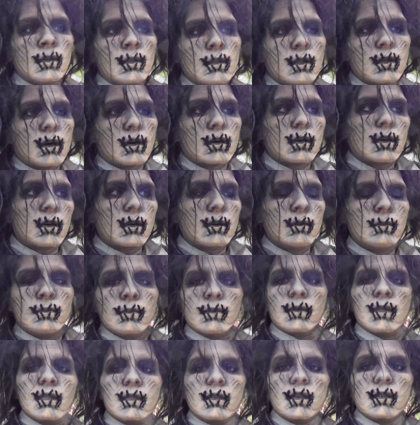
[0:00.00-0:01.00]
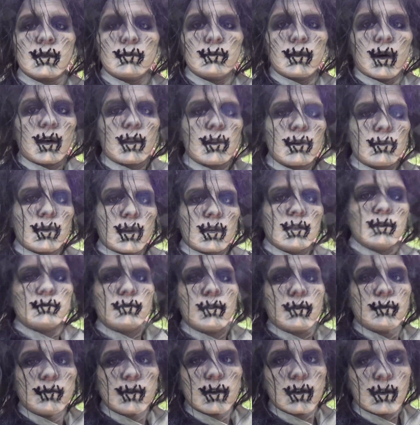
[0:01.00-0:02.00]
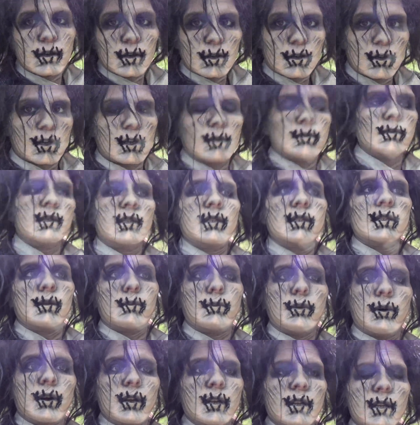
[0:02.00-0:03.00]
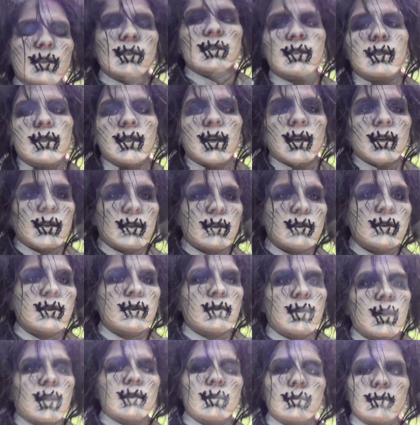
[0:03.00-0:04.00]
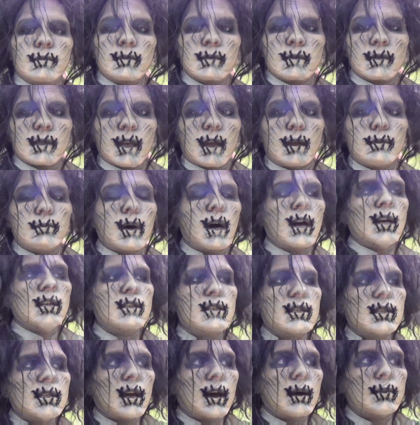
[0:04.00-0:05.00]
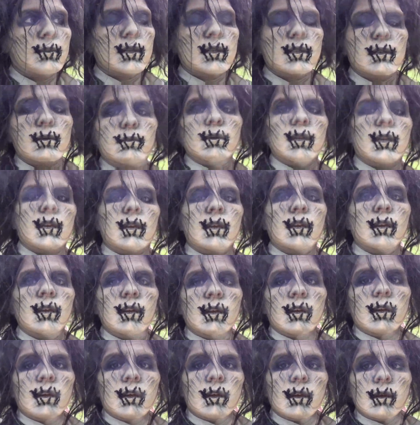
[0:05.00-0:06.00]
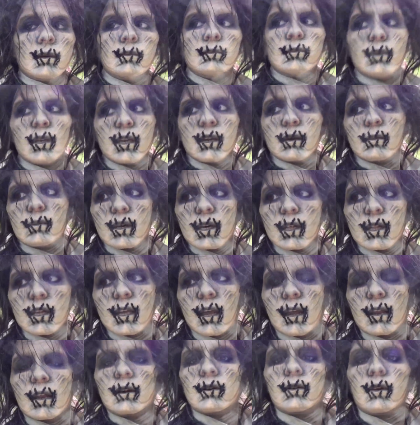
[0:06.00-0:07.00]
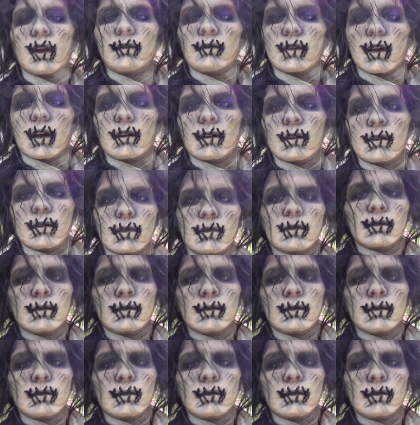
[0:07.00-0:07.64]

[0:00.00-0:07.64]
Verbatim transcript: look, doesn't matter when you fulfill your dreams, the point is that you do it. and mine just happened to be being Billy at a graveyard.